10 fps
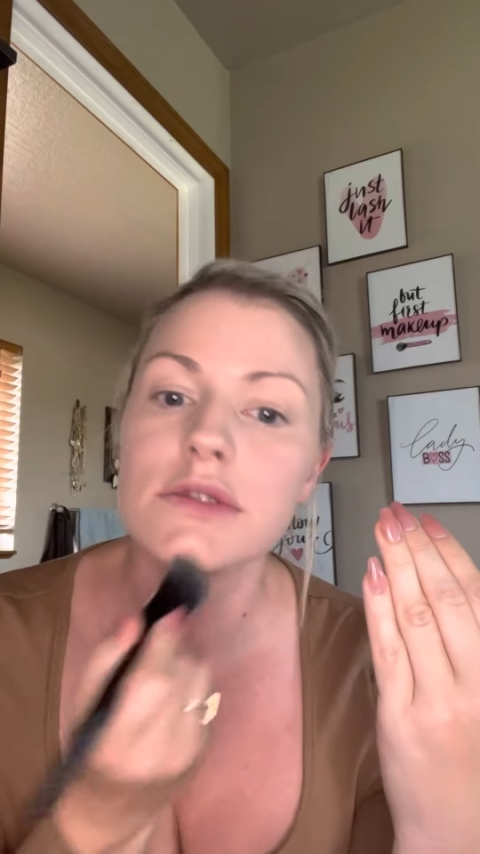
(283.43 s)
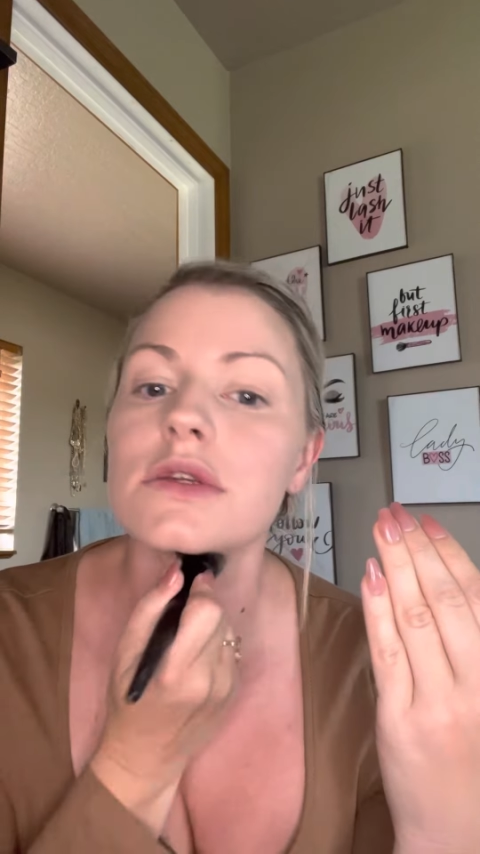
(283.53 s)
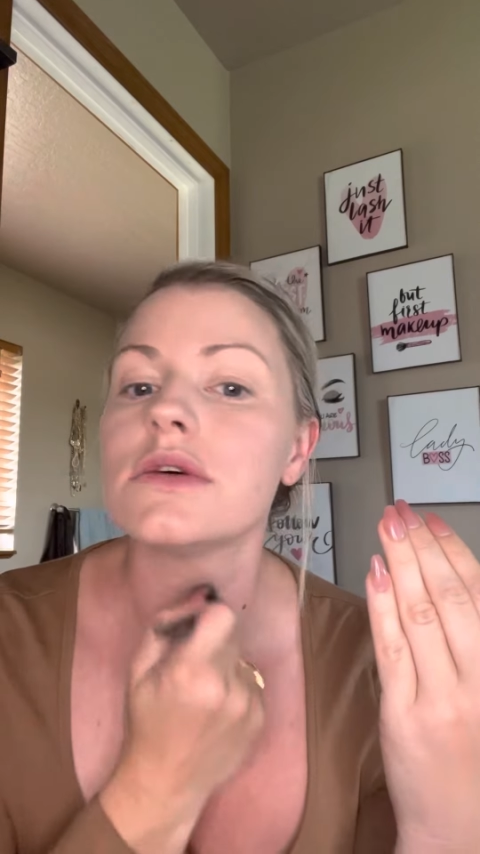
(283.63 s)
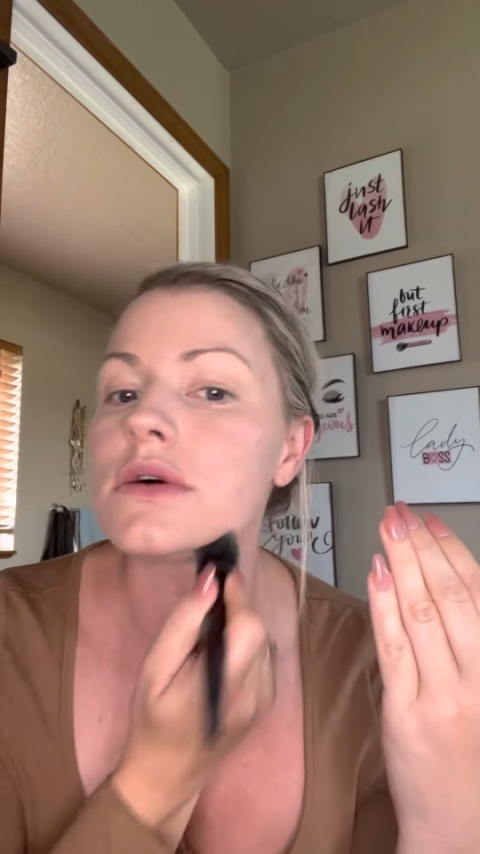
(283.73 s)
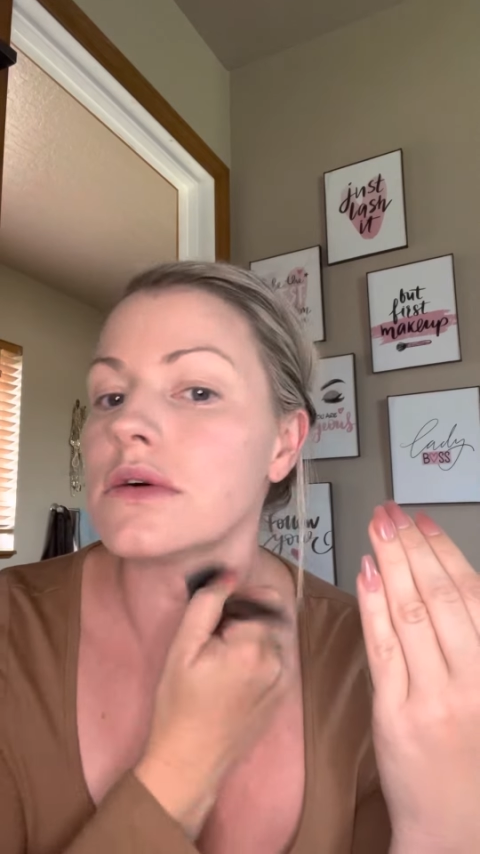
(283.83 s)

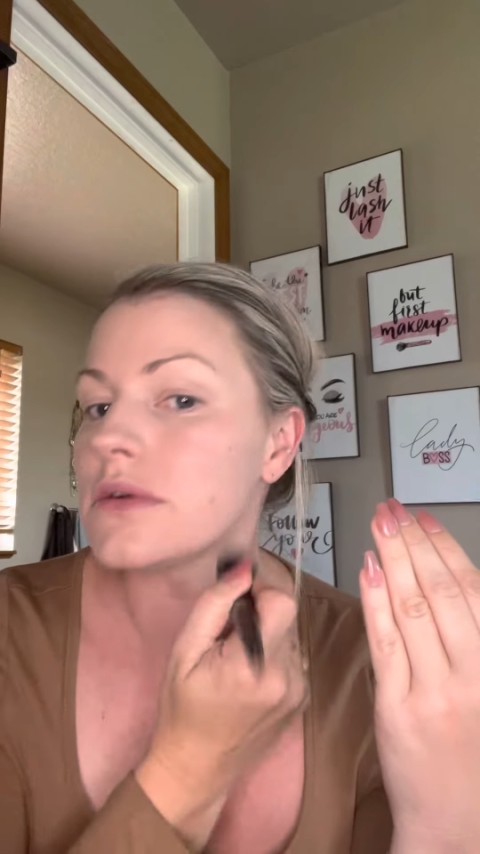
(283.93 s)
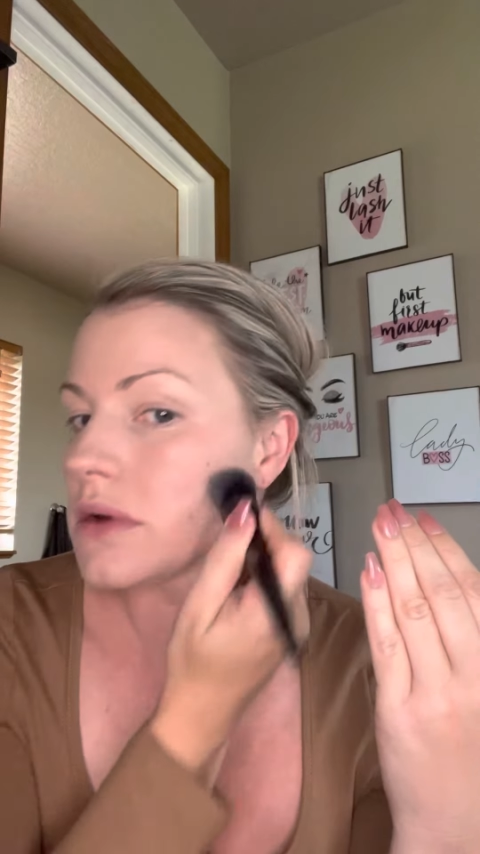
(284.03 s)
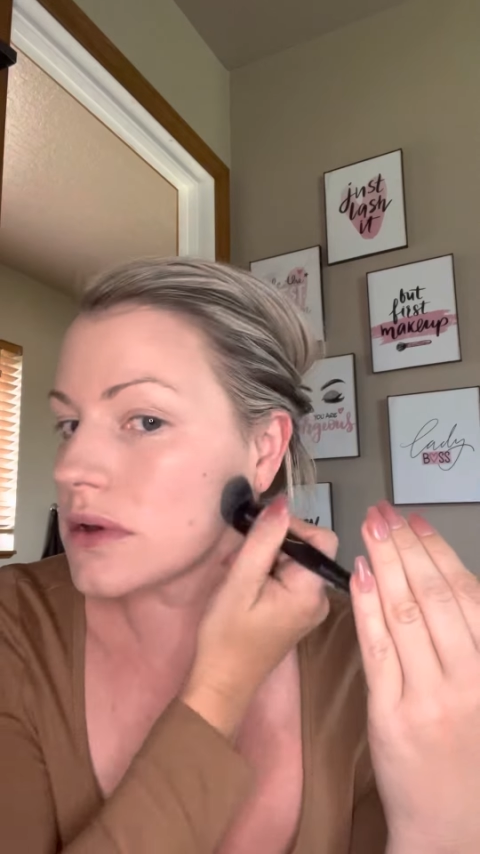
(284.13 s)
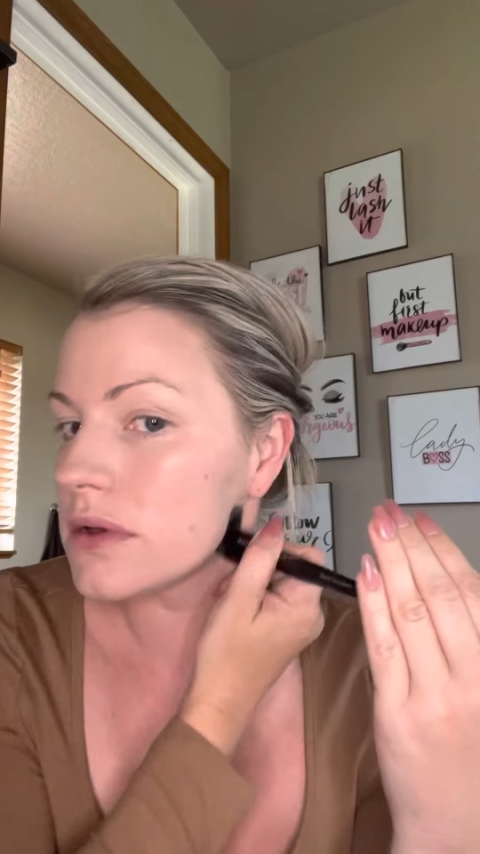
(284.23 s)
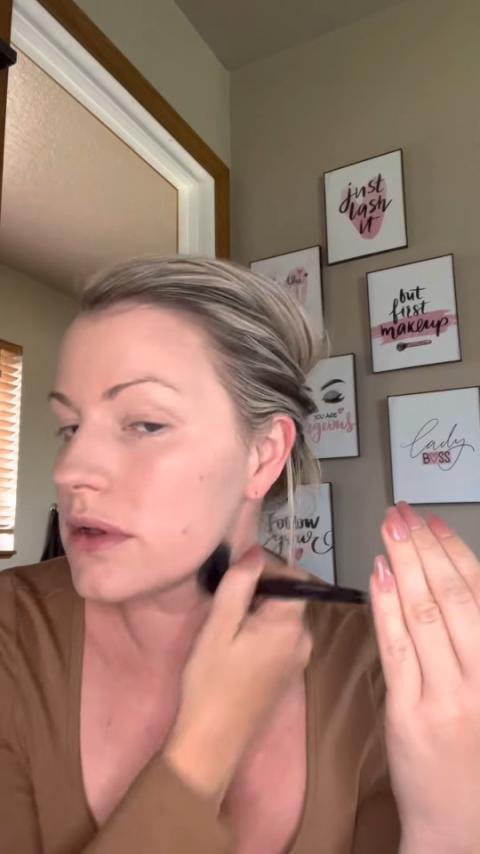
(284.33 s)
So,
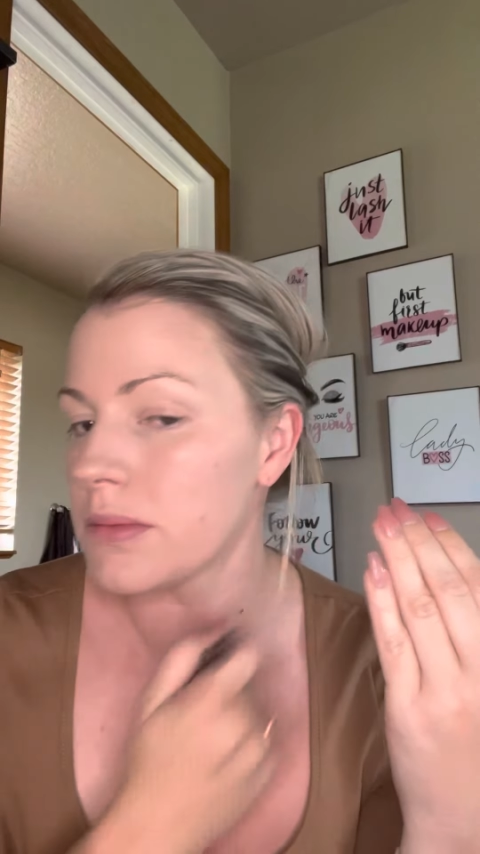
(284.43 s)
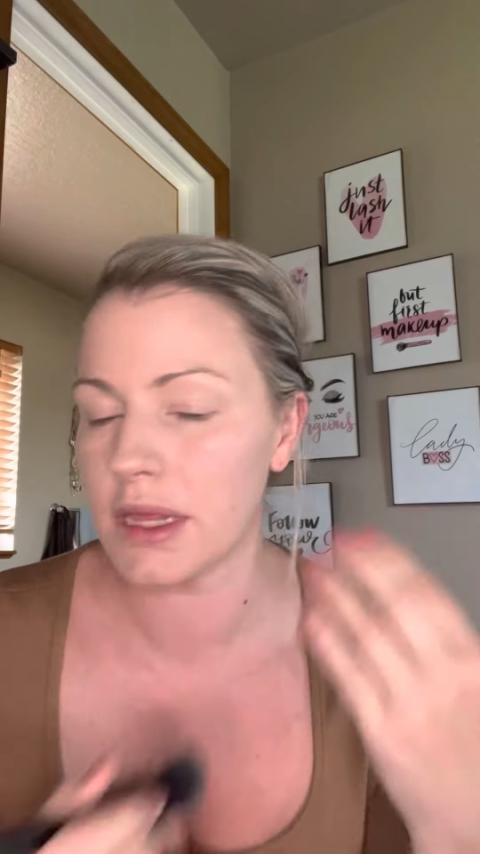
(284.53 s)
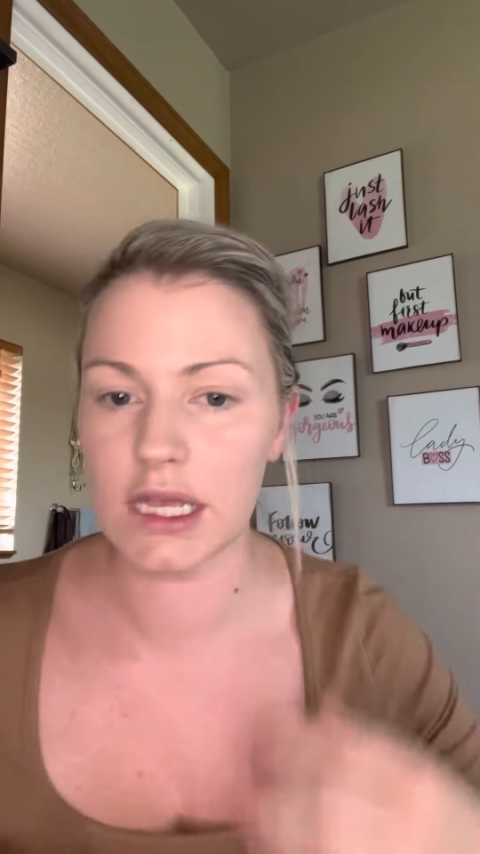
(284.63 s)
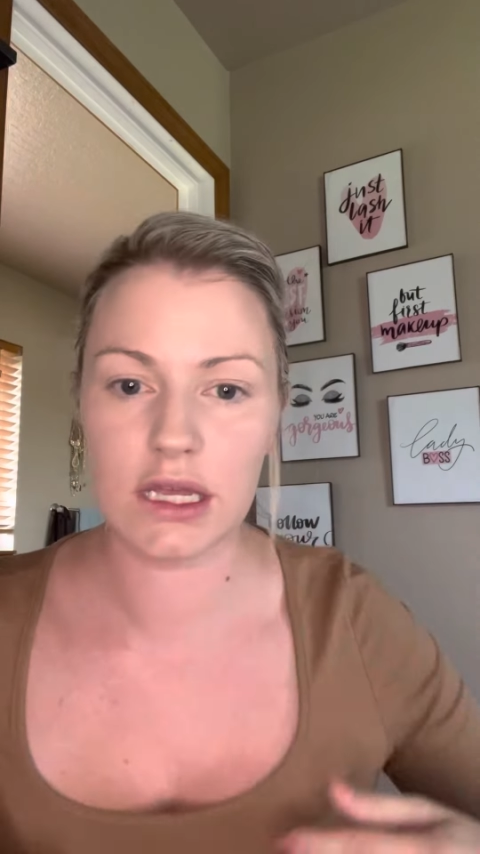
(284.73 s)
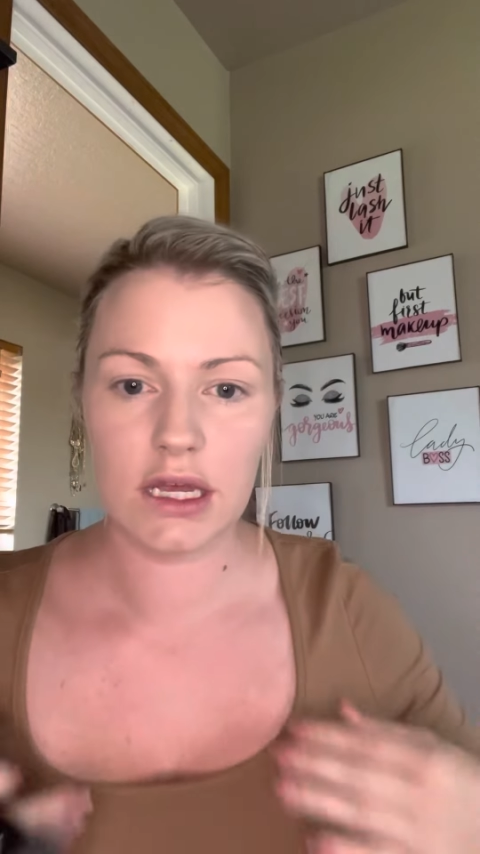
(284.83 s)

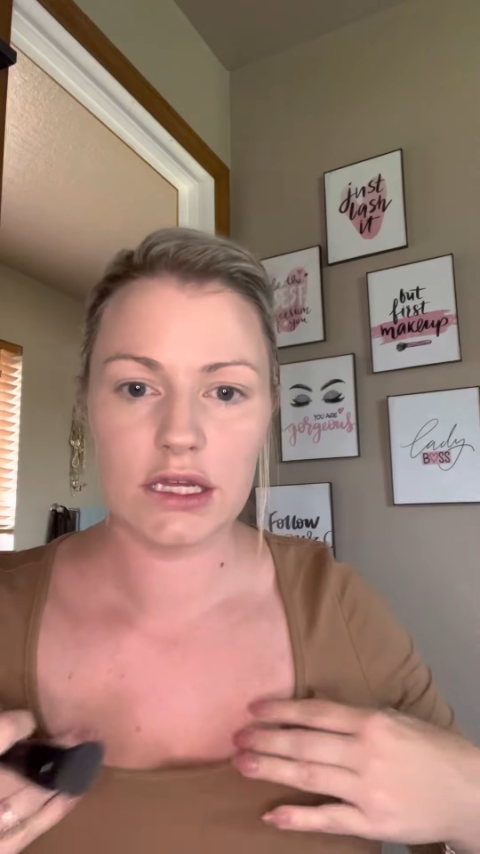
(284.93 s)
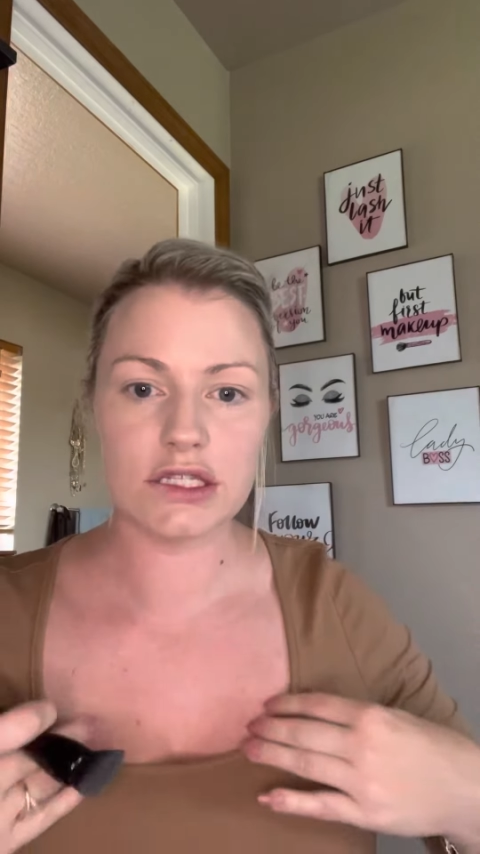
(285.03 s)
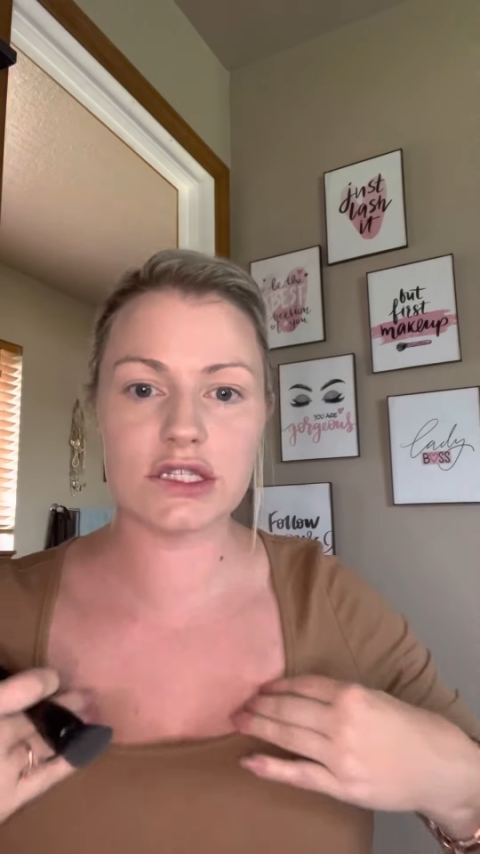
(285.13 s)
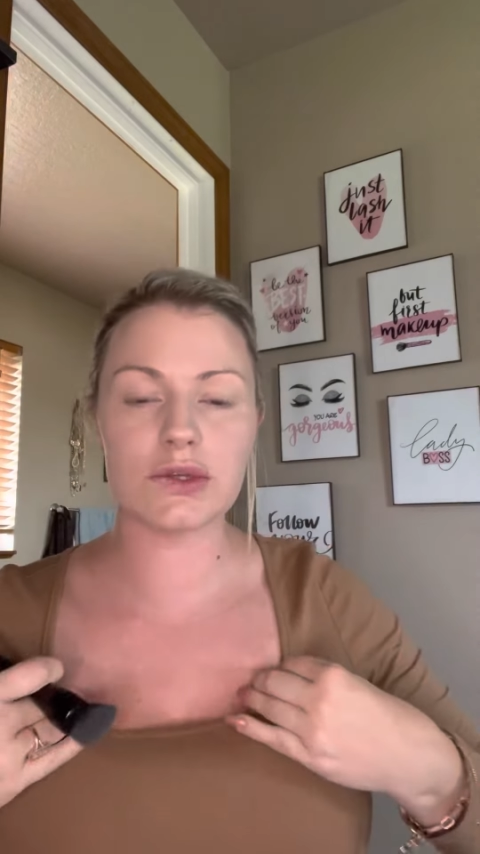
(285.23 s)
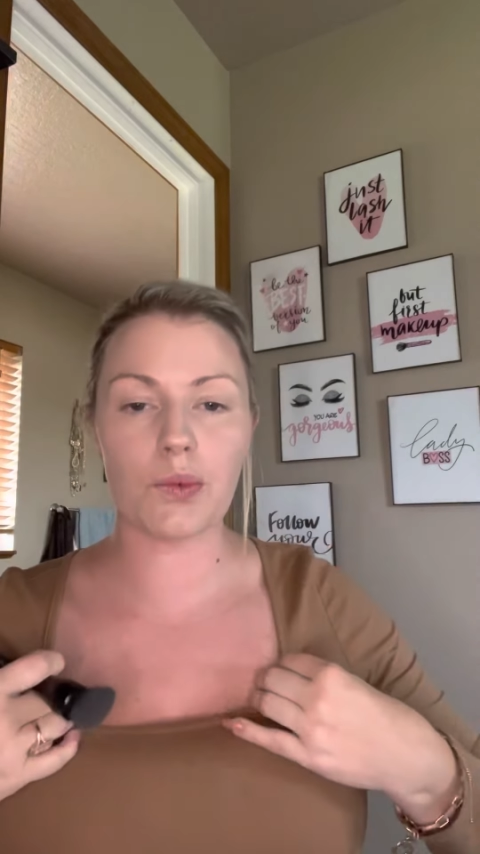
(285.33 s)
like
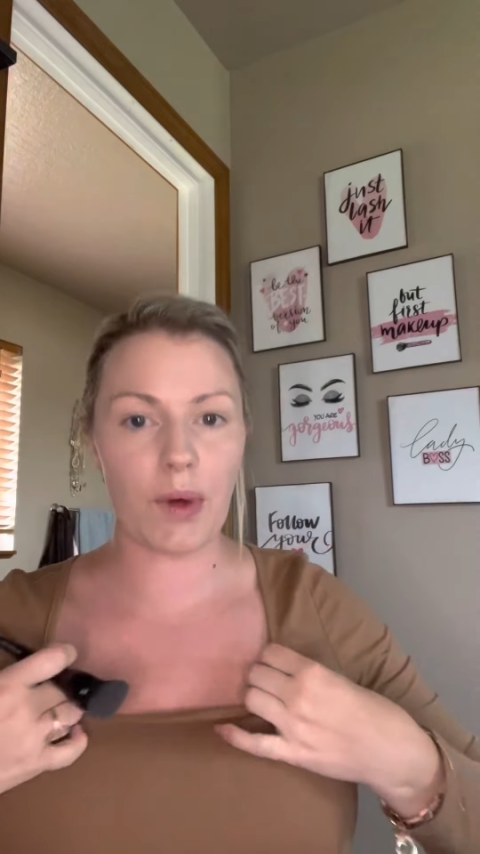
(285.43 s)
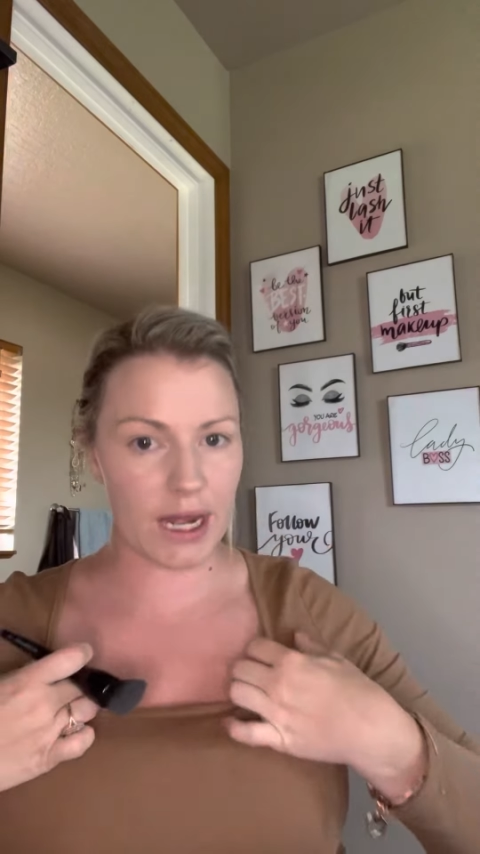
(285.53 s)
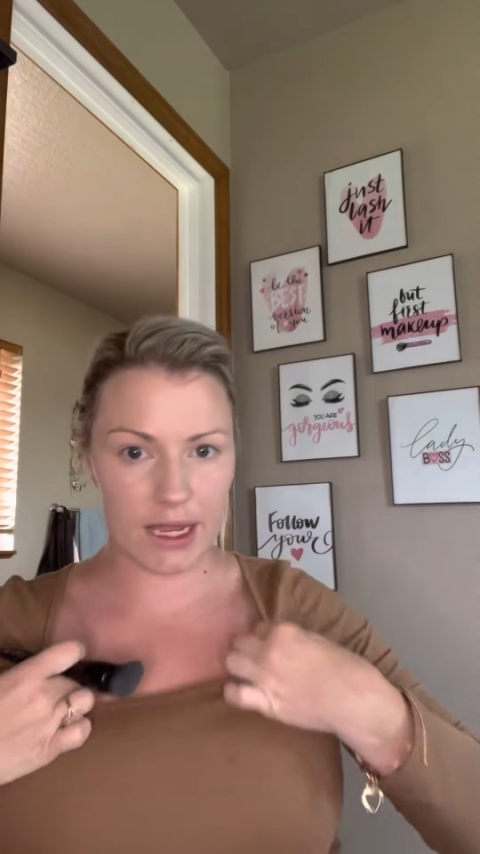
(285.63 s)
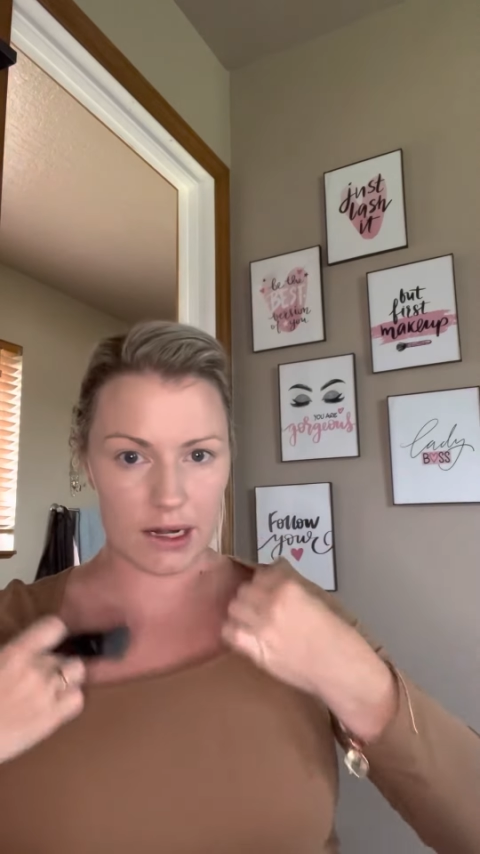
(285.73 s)
sweaty,